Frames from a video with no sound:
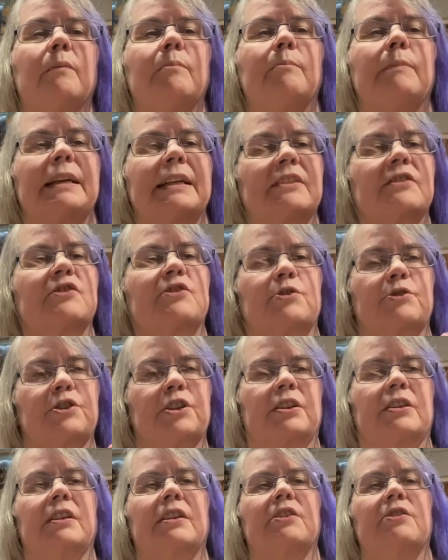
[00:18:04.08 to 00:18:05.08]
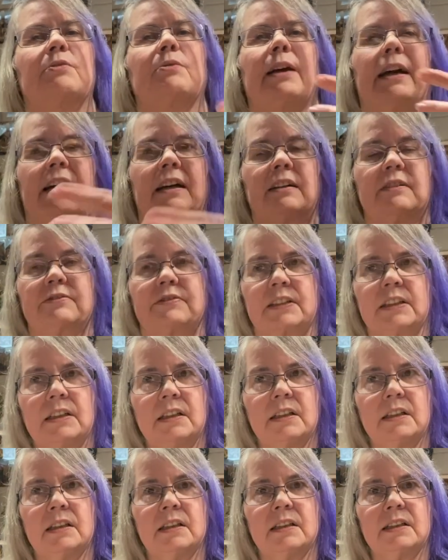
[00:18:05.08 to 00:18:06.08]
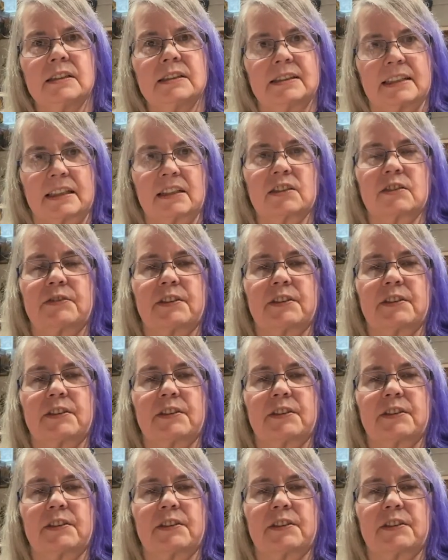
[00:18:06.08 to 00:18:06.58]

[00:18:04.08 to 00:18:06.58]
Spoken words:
make certain that you have things